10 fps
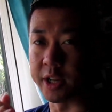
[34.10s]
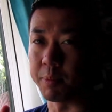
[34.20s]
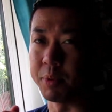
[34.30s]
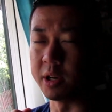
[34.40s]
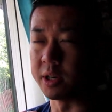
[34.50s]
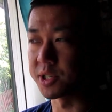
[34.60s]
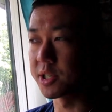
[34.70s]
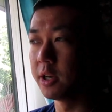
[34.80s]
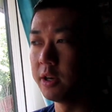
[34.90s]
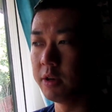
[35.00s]
to that
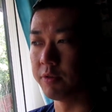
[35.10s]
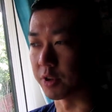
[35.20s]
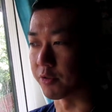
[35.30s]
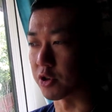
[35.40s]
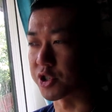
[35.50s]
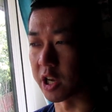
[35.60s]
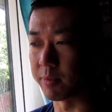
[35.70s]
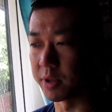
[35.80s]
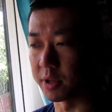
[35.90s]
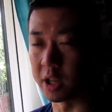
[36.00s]
place for the first
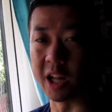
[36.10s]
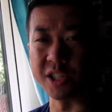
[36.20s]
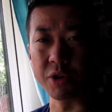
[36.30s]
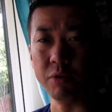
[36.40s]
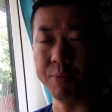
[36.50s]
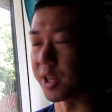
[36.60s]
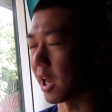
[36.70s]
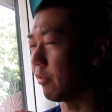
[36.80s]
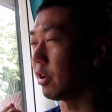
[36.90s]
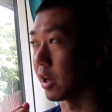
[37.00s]
time in Glasgow, but they
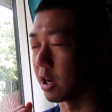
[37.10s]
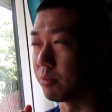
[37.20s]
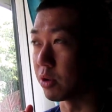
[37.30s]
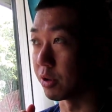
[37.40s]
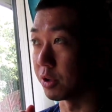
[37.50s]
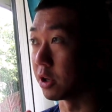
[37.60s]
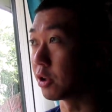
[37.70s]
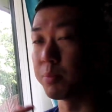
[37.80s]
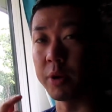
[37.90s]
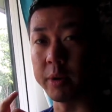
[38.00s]
have it in Edinburgh and the
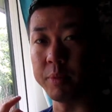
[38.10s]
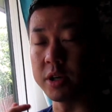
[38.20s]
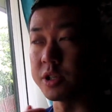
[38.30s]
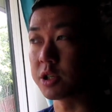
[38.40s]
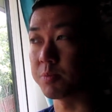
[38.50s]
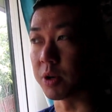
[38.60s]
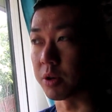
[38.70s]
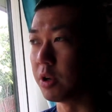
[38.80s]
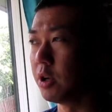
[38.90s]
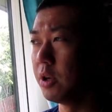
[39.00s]
other places, but
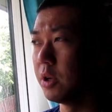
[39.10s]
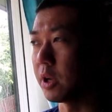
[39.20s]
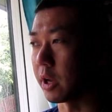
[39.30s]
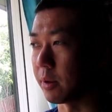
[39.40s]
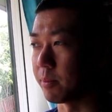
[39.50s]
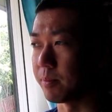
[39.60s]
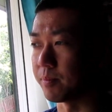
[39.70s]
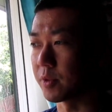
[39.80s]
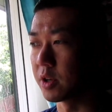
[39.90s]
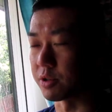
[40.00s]
um,
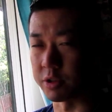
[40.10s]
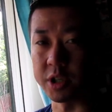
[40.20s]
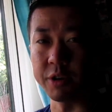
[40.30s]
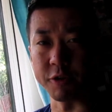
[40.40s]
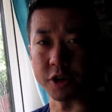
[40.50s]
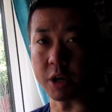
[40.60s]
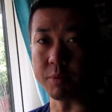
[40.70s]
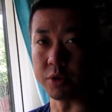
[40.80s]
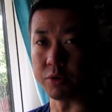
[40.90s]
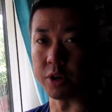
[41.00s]
so this is the first
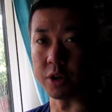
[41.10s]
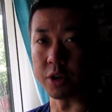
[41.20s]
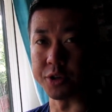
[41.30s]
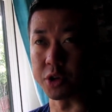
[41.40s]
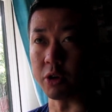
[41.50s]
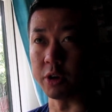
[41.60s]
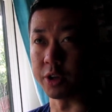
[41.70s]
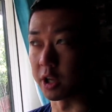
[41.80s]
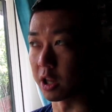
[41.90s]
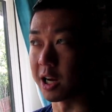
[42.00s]
time doing it in
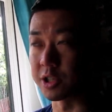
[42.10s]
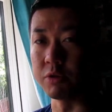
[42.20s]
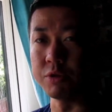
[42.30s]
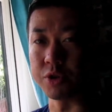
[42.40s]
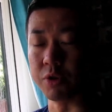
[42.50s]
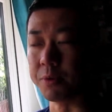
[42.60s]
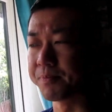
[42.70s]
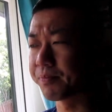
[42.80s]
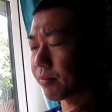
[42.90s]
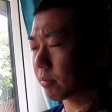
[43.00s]
Scotland, in Glasgow, so
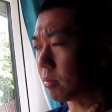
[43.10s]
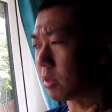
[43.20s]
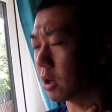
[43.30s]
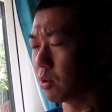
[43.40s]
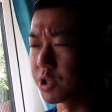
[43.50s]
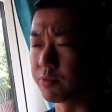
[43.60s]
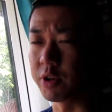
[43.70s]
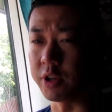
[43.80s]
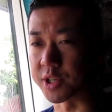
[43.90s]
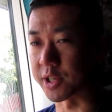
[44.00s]
which I'm
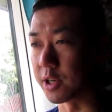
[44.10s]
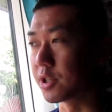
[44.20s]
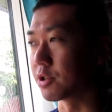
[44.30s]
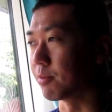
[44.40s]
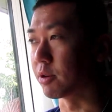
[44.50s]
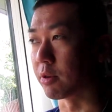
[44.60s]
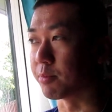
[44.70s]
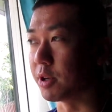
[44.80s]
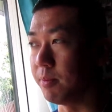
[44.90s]
really excited, so bear with me.